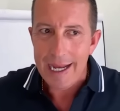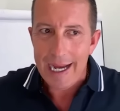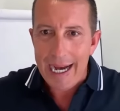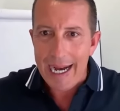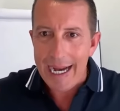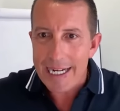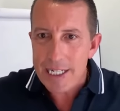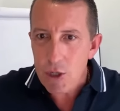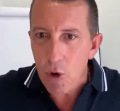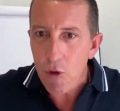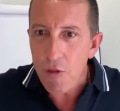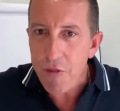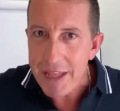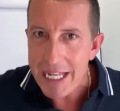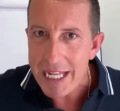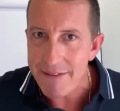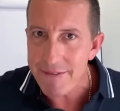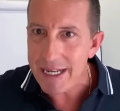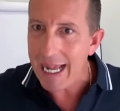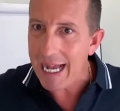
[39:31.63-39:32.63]
I don't
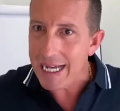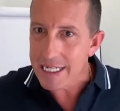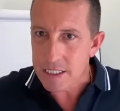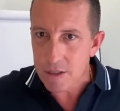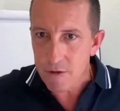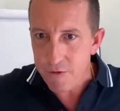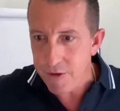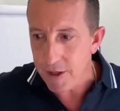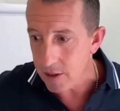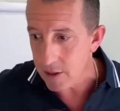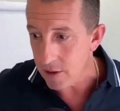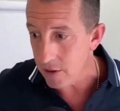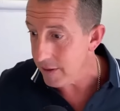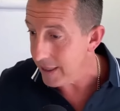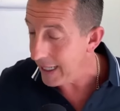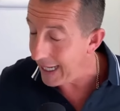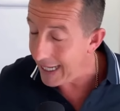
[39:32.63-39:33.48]
think of it as a funnel.